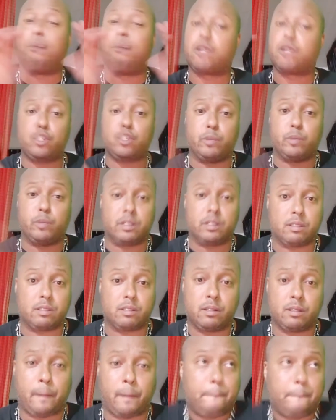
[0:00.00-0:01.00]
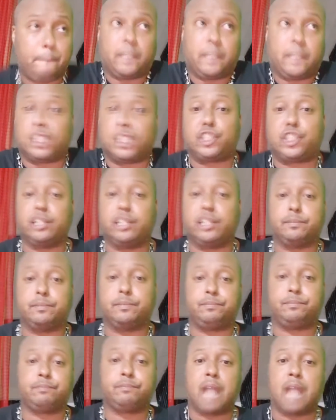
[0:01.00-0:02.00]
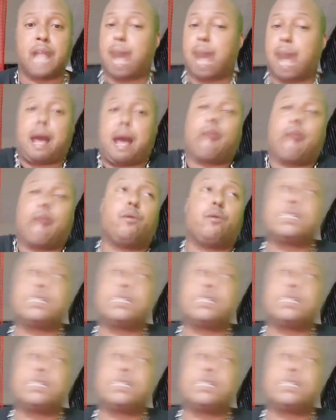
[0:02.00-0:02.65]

humans. It just shouldn't. I don't want to see